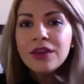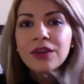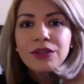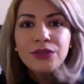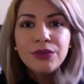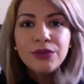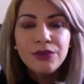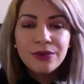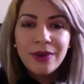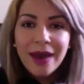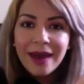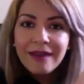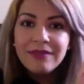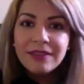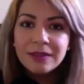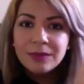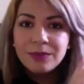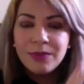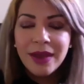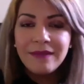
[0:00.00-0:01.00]
So you have
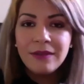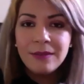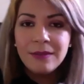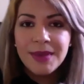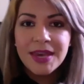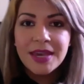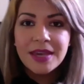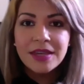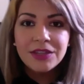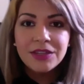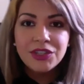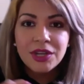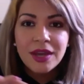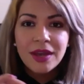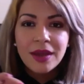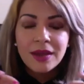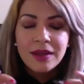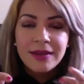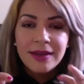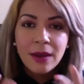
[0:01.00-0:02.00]
this private page.
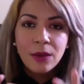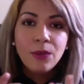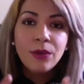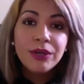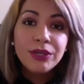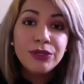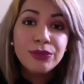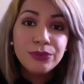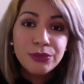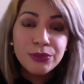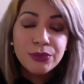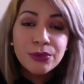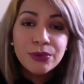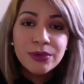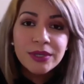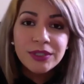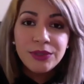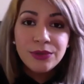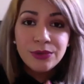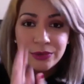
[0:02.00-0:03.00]
Now what you do
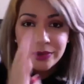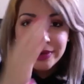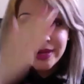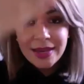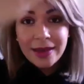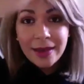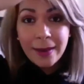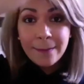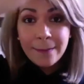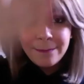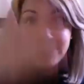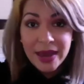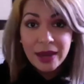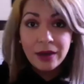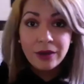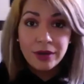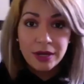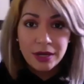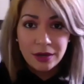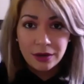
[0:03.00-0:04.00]
is you create a
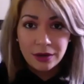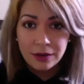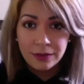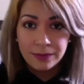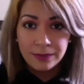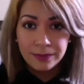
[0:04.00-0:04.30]
barrier.